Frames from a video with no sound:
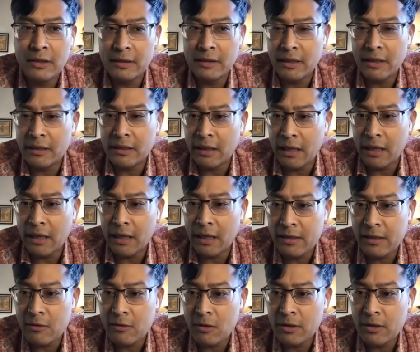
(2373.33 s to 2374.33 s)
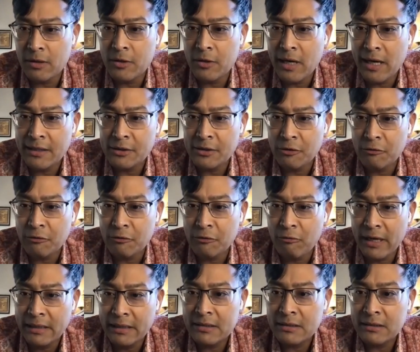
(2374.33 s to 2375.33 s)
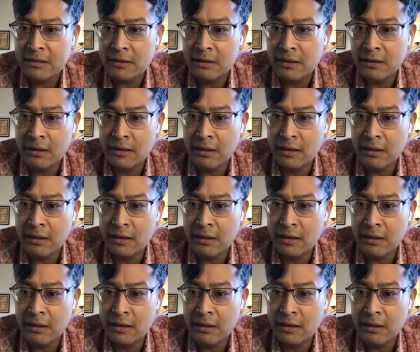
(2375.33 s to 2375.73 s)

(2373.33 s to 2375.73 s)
So, and I think all you guys are right.